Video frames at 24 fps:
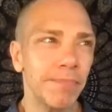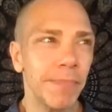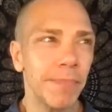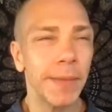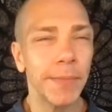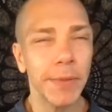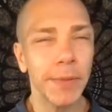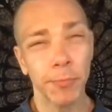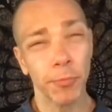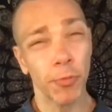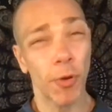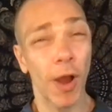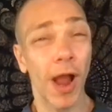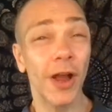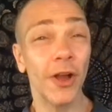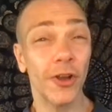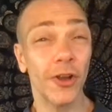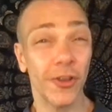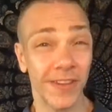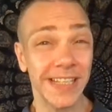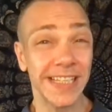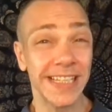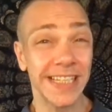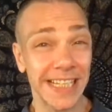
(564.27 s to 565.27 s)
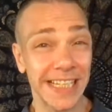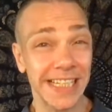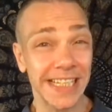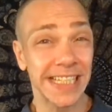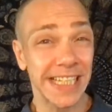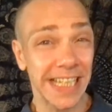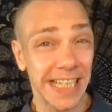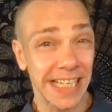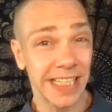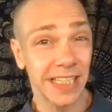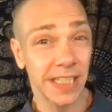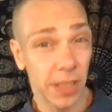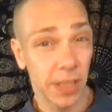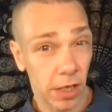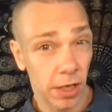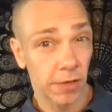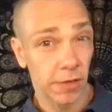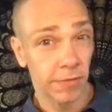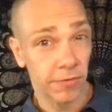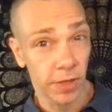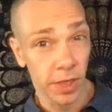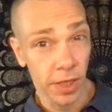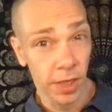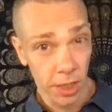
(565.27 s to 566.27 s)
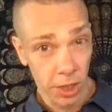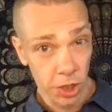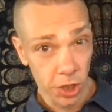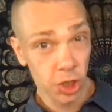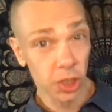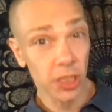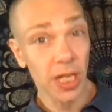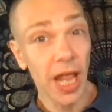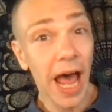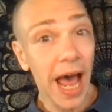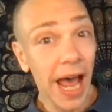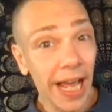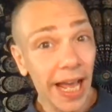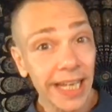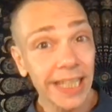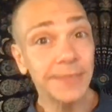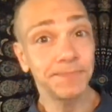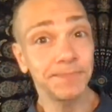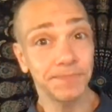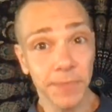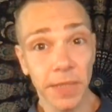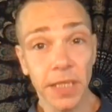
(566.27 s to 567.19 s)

maybe prior to the 16th of July,